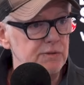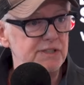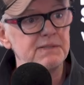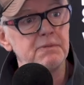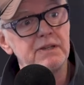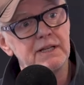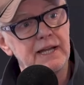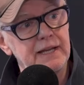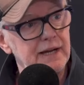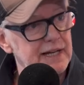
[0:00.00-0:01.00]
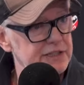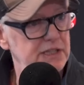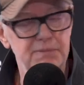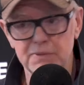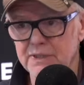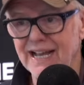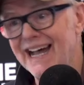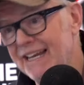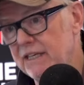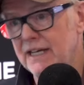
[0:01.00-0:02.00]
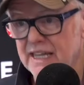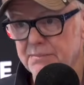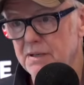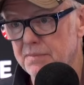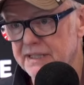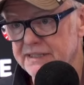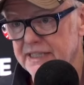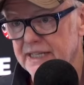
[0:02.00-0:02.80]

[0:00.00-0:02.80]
cools the smoothie like ice cubes would, and you get the blueberries in